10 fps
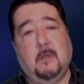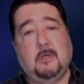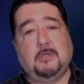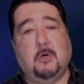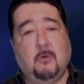
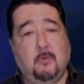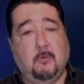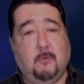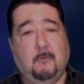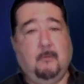So
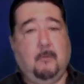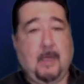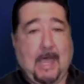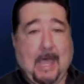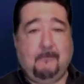
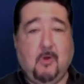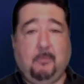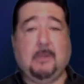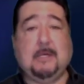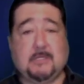have your
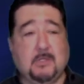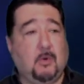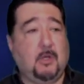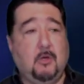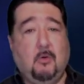places
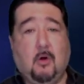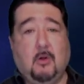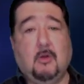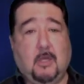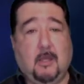where you are
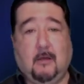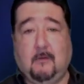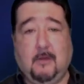looking.